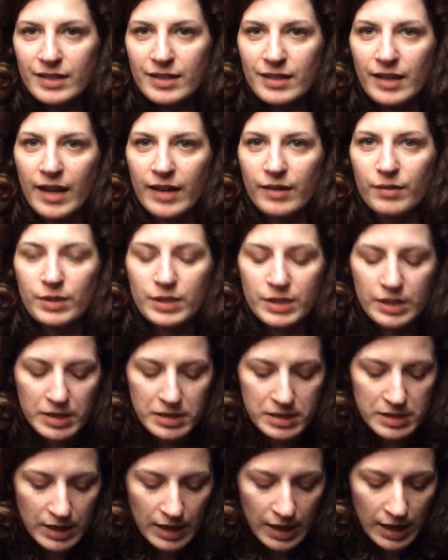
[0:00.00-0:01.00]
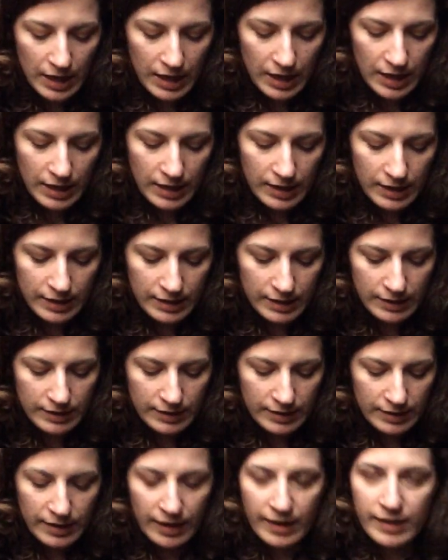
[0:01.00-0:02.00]
languages.
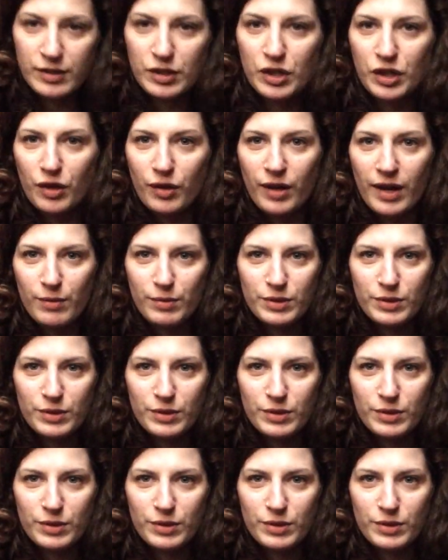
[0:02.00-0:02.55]
I